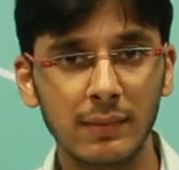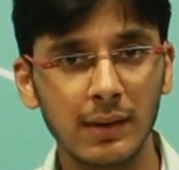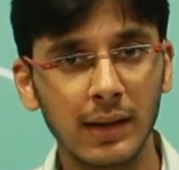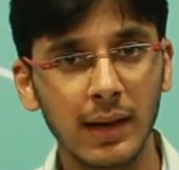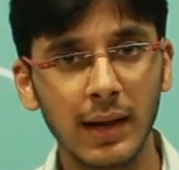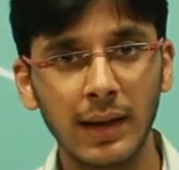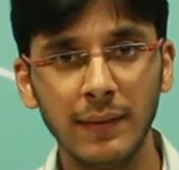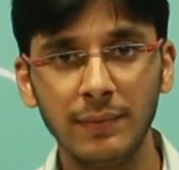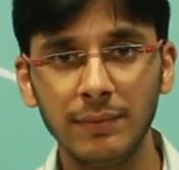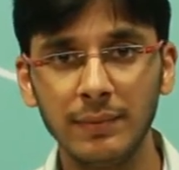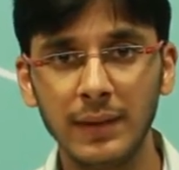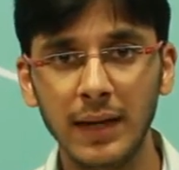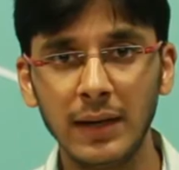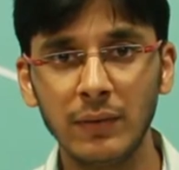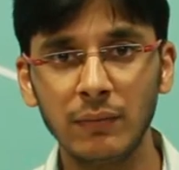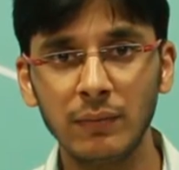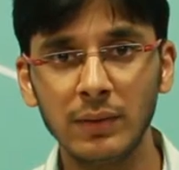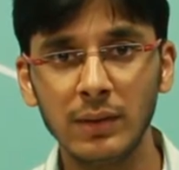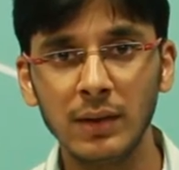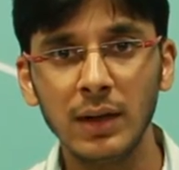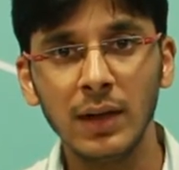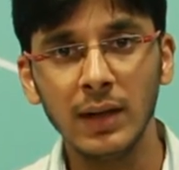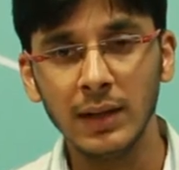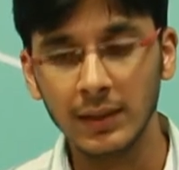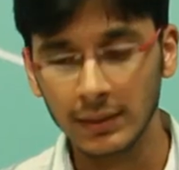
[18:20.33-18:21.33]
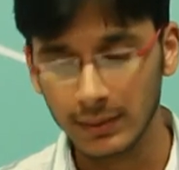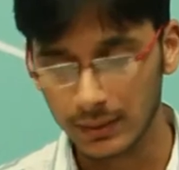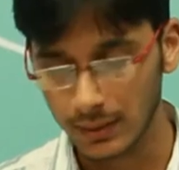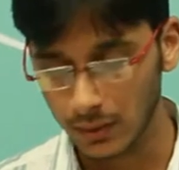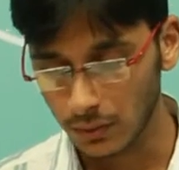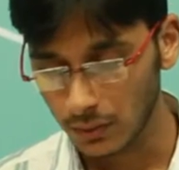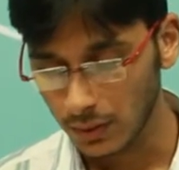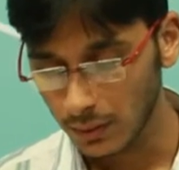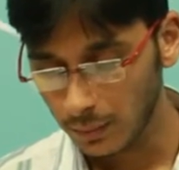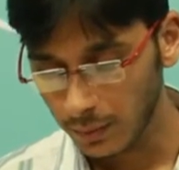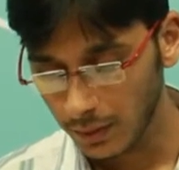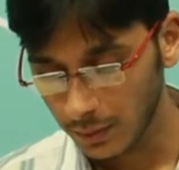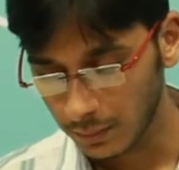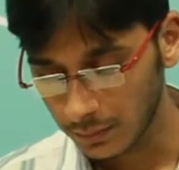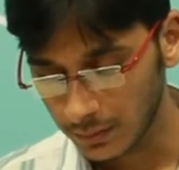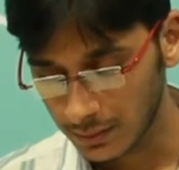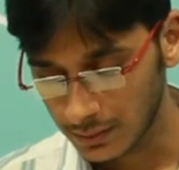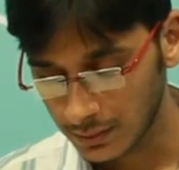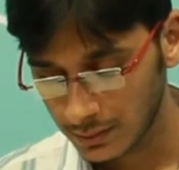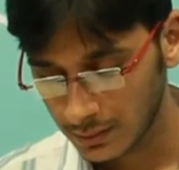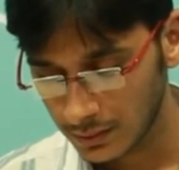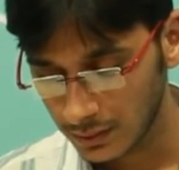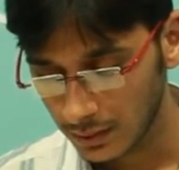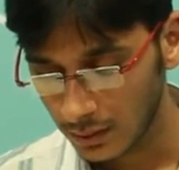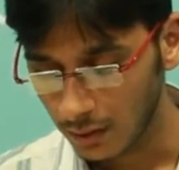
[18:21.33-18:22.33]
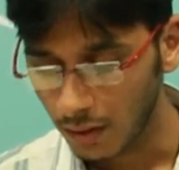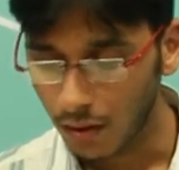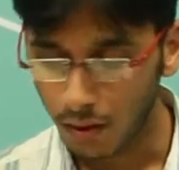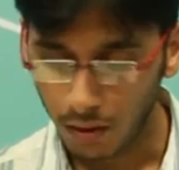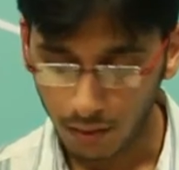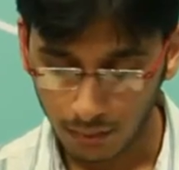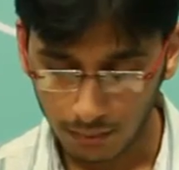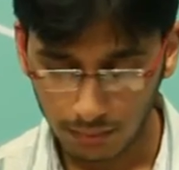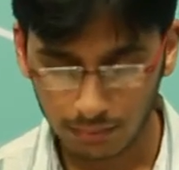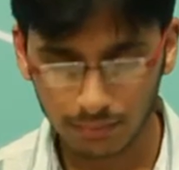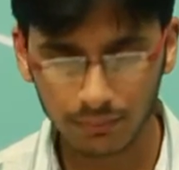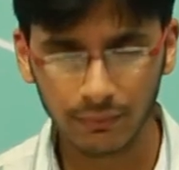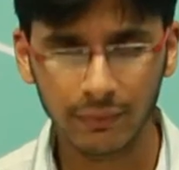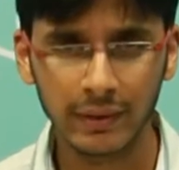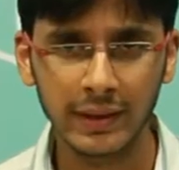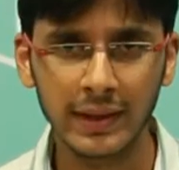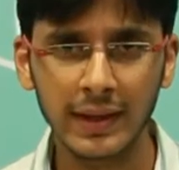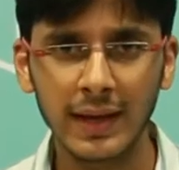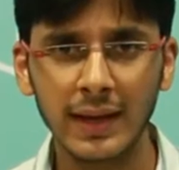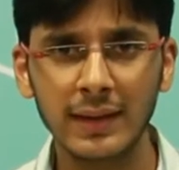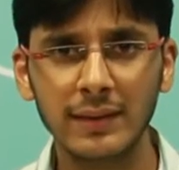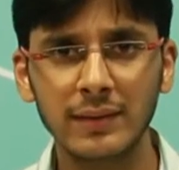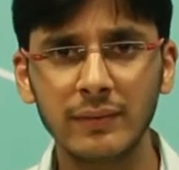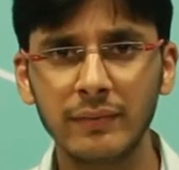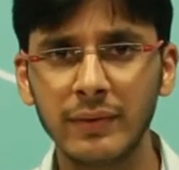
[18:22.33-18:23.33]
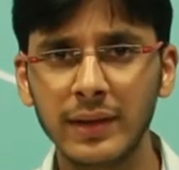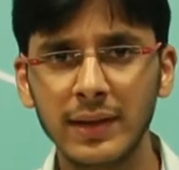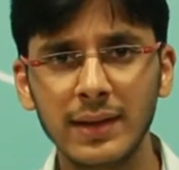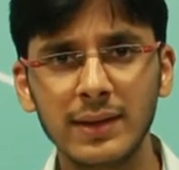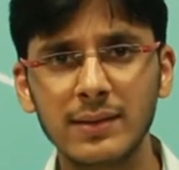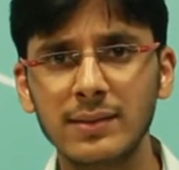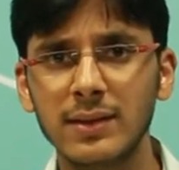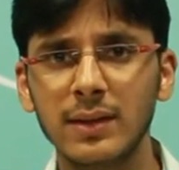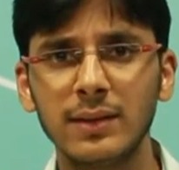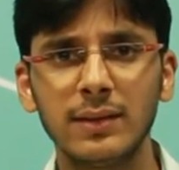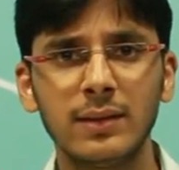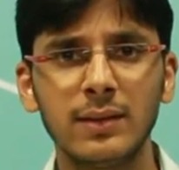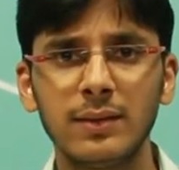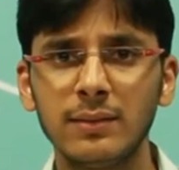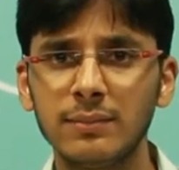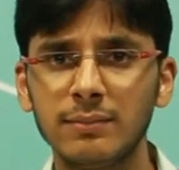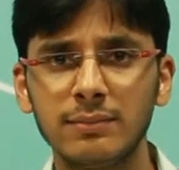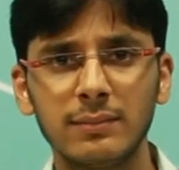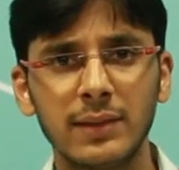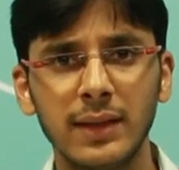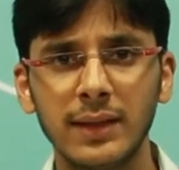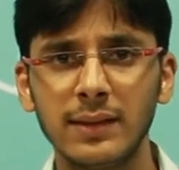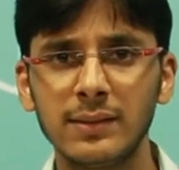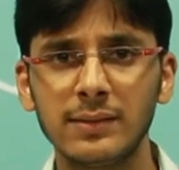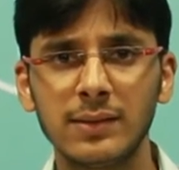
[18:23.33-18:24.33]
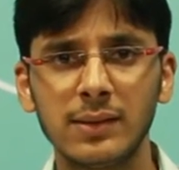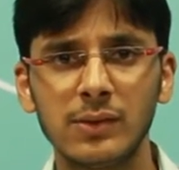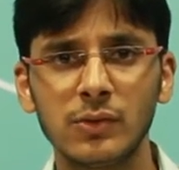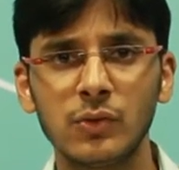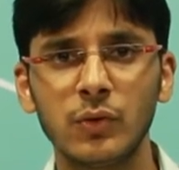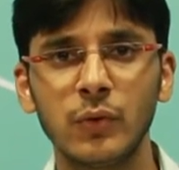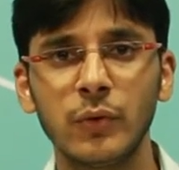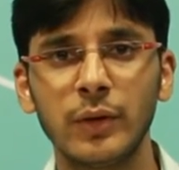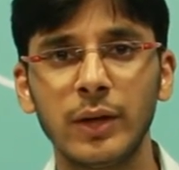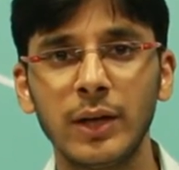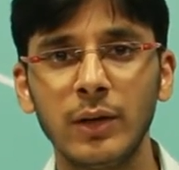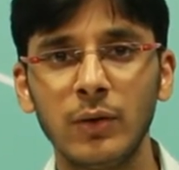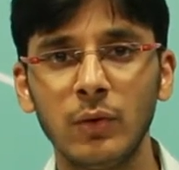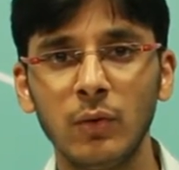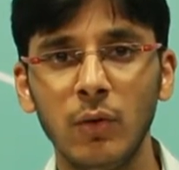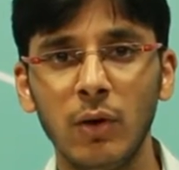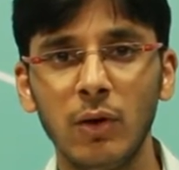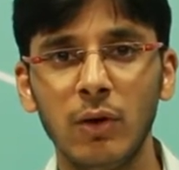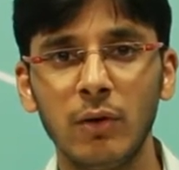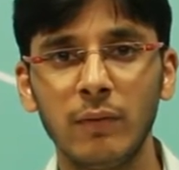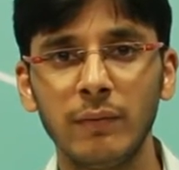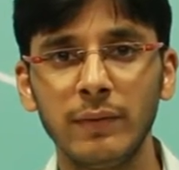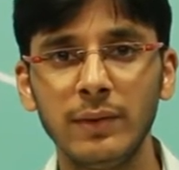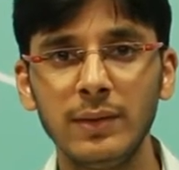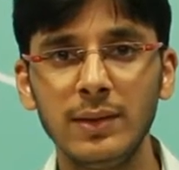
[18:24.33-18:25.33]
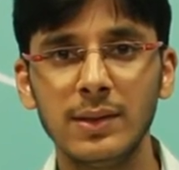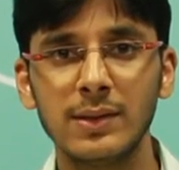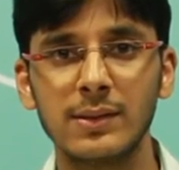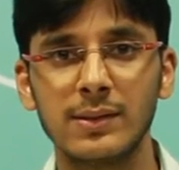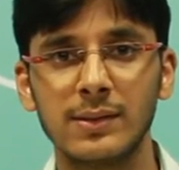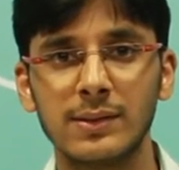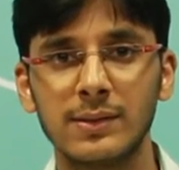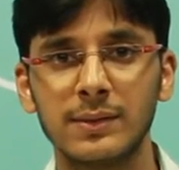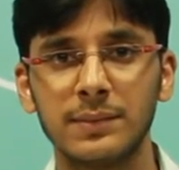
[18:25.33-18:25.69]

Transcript: and that will serve the purpose or various other things also you can do along with this.